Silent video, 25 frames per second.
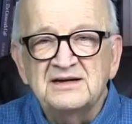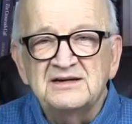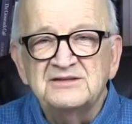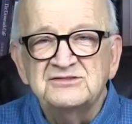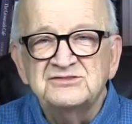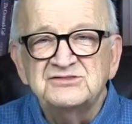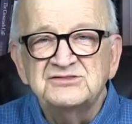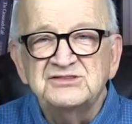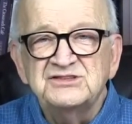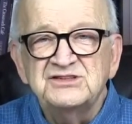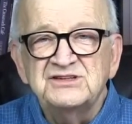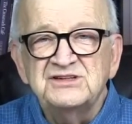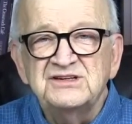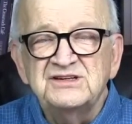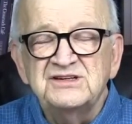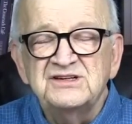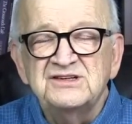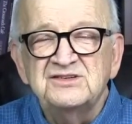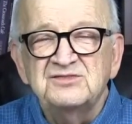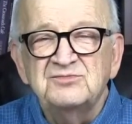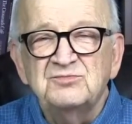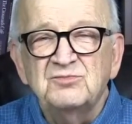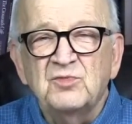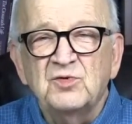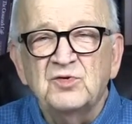She
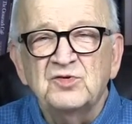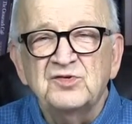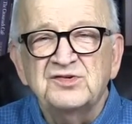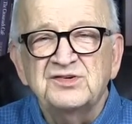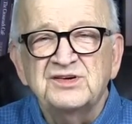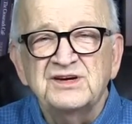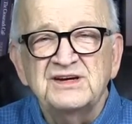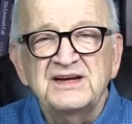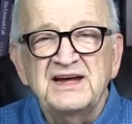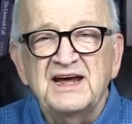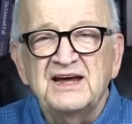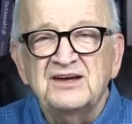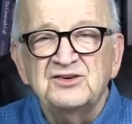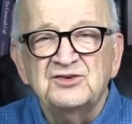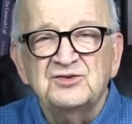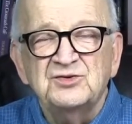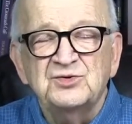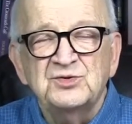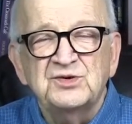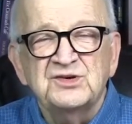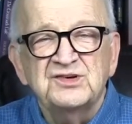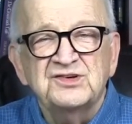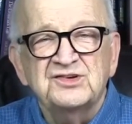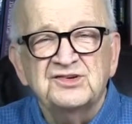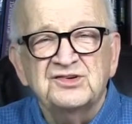wants to get
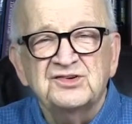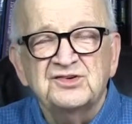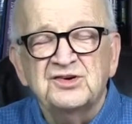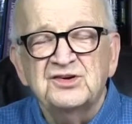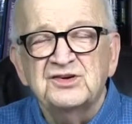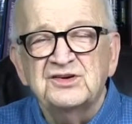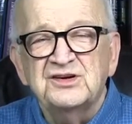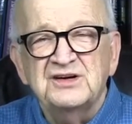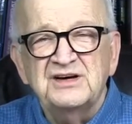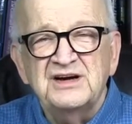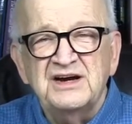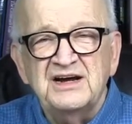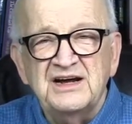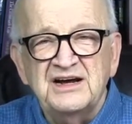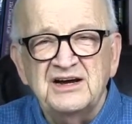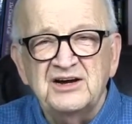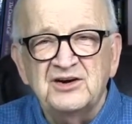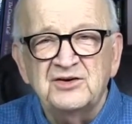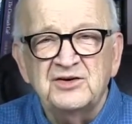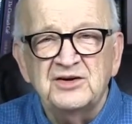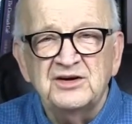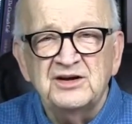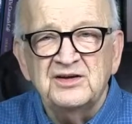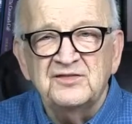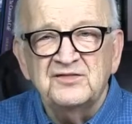to a certain
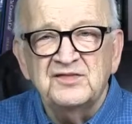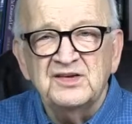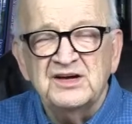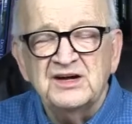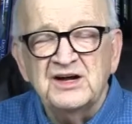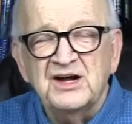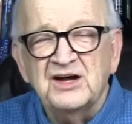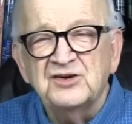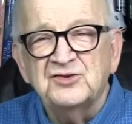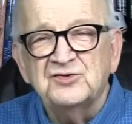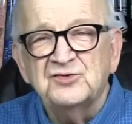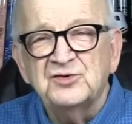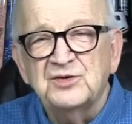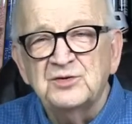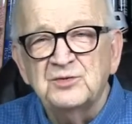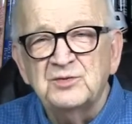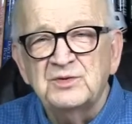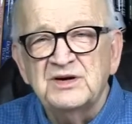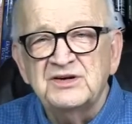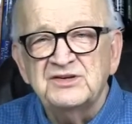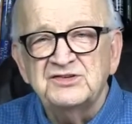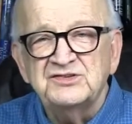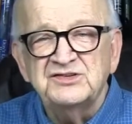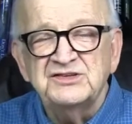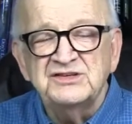area of the country
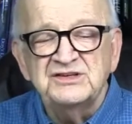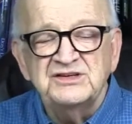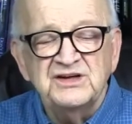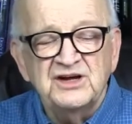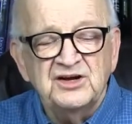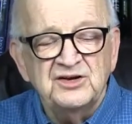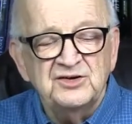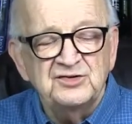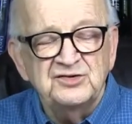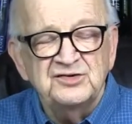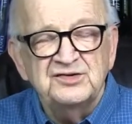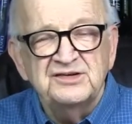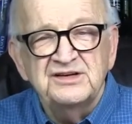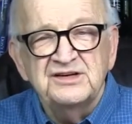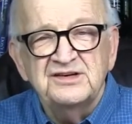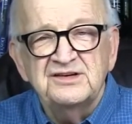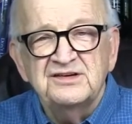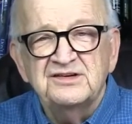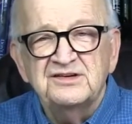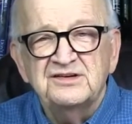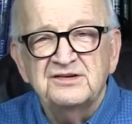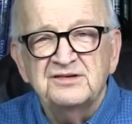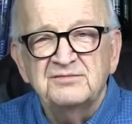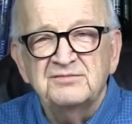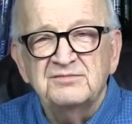where she knows
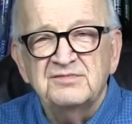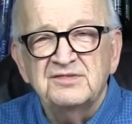that